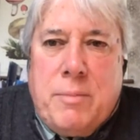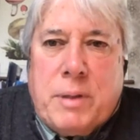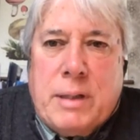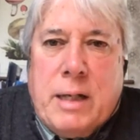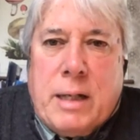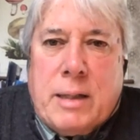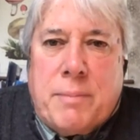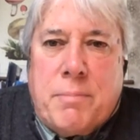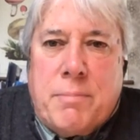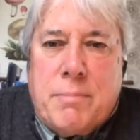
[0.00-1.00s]
but
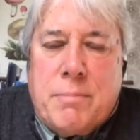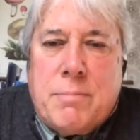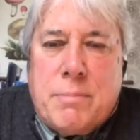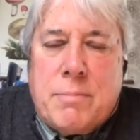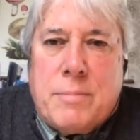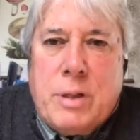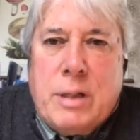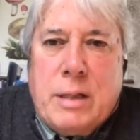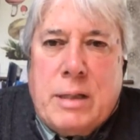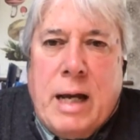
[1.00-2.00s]
um,
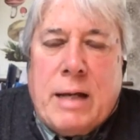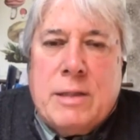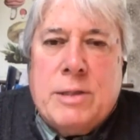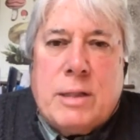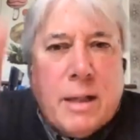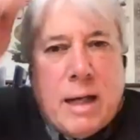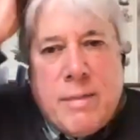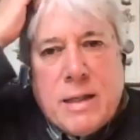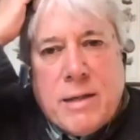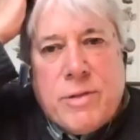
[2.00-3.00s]
yeah, this I
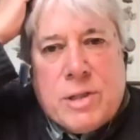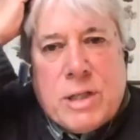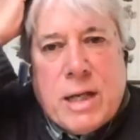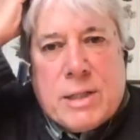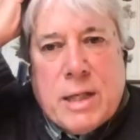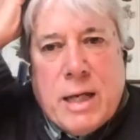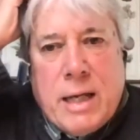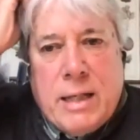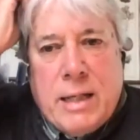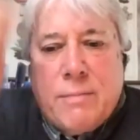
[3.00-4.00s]
think of this as
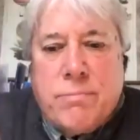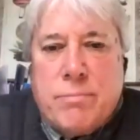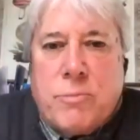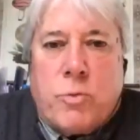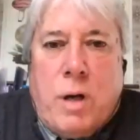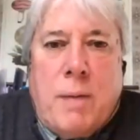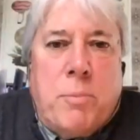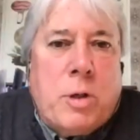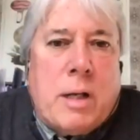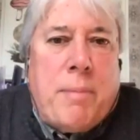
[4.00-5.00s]
a a
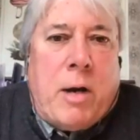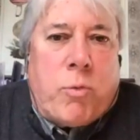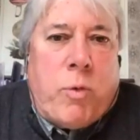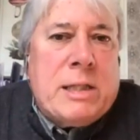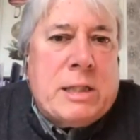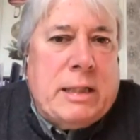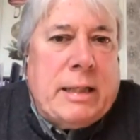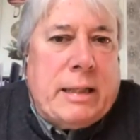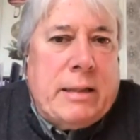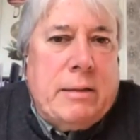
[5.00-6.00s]
book about
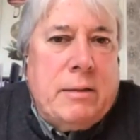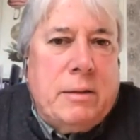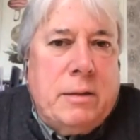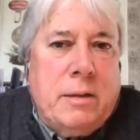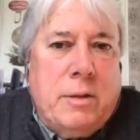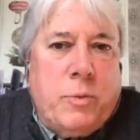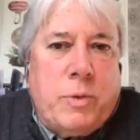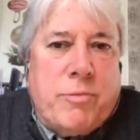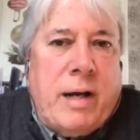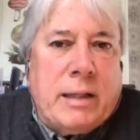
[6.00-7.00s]
wrestling
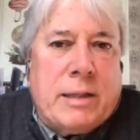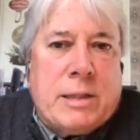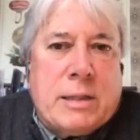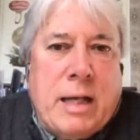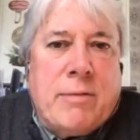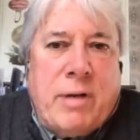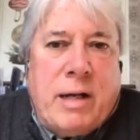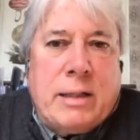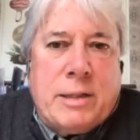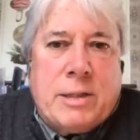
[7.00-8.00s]
with violence and
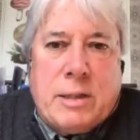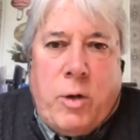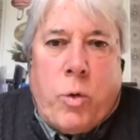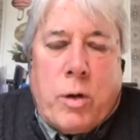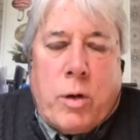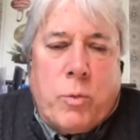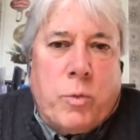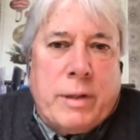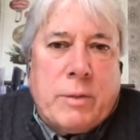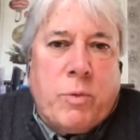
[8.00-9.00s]
nonviolence, or
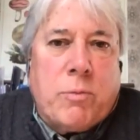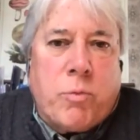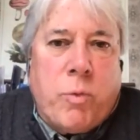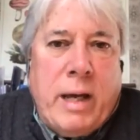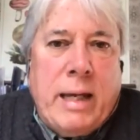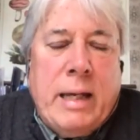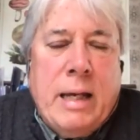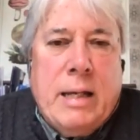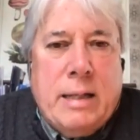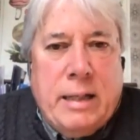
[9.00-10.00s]
with what Ray,
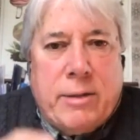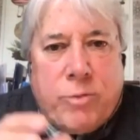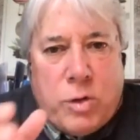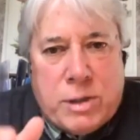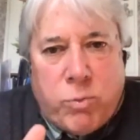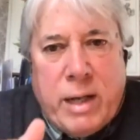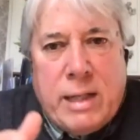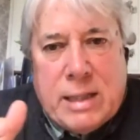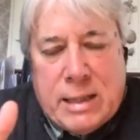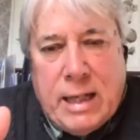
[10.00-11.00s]
and of course,
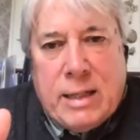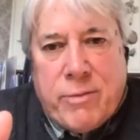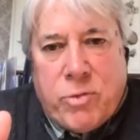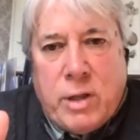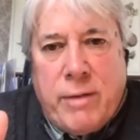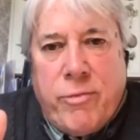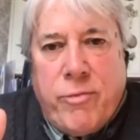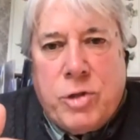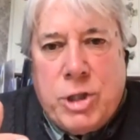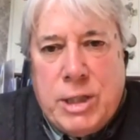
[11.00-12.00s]
Ray's at the end of her life.
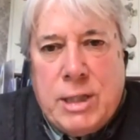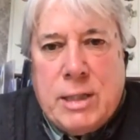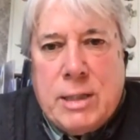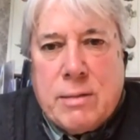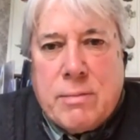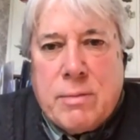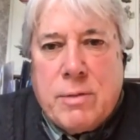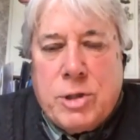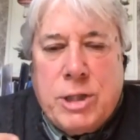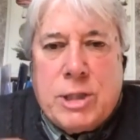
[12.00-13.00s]
She
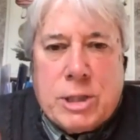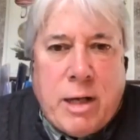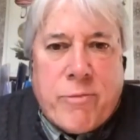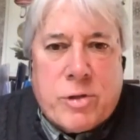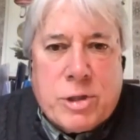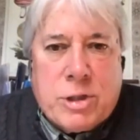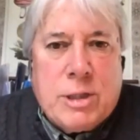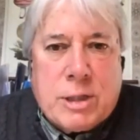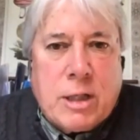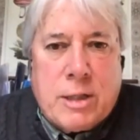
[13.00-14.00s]
she discovers
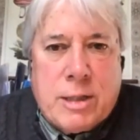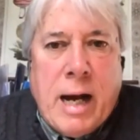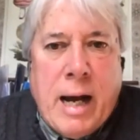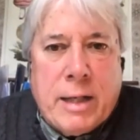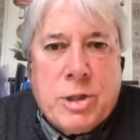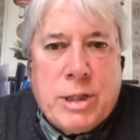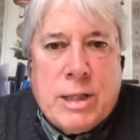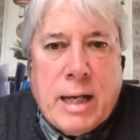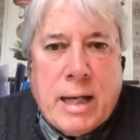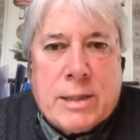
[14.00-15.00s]
she's going to die. She
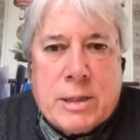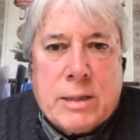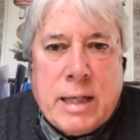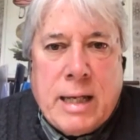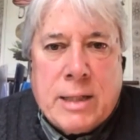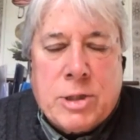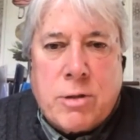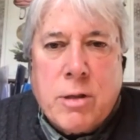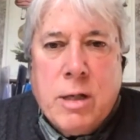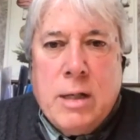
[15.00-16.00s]
has
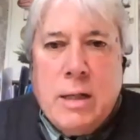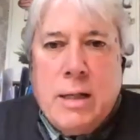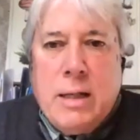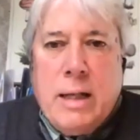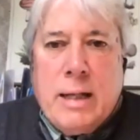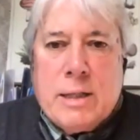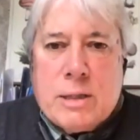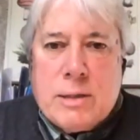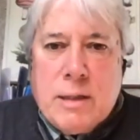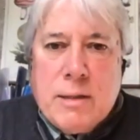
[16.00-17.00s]
cancer and
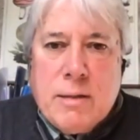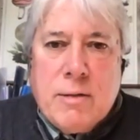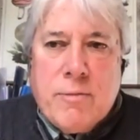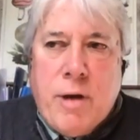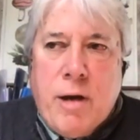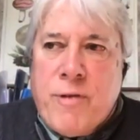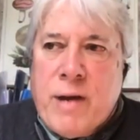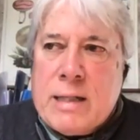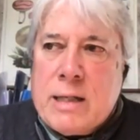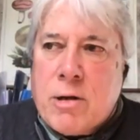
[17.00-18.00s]
it's
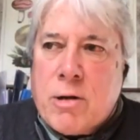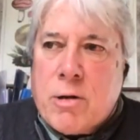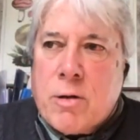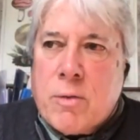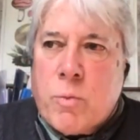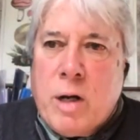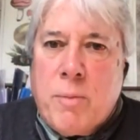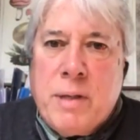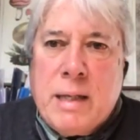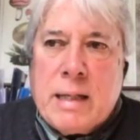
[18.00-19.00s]
affecting her
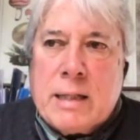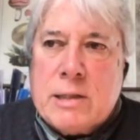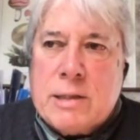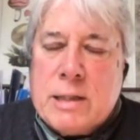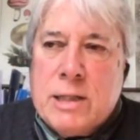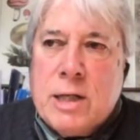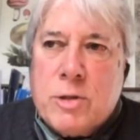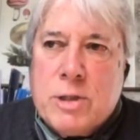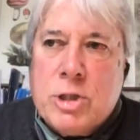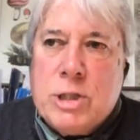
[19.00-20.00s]
well-being it's, a, it's her
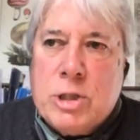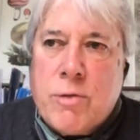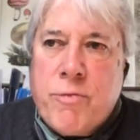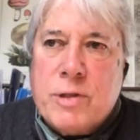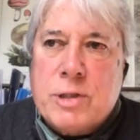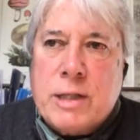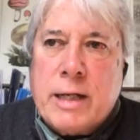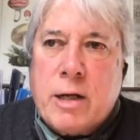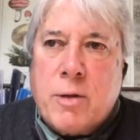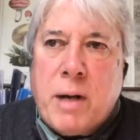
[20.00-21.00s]
she sort of feels
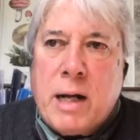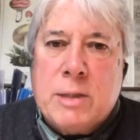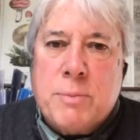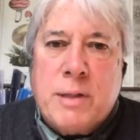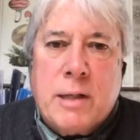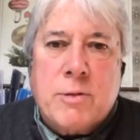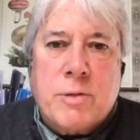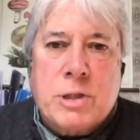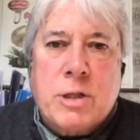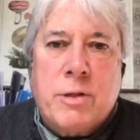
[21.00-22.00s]
like her body's been under
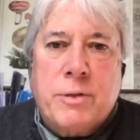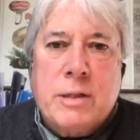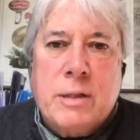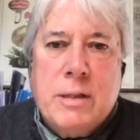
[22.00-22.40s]
assault